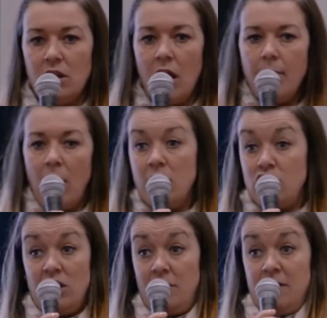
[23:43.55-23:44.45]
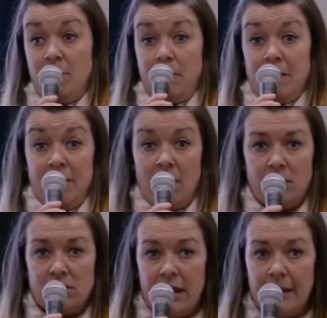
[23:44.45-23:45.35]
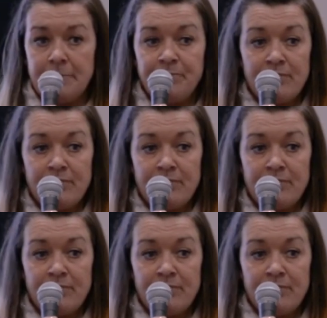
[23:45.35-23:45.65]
I might just simply be asking,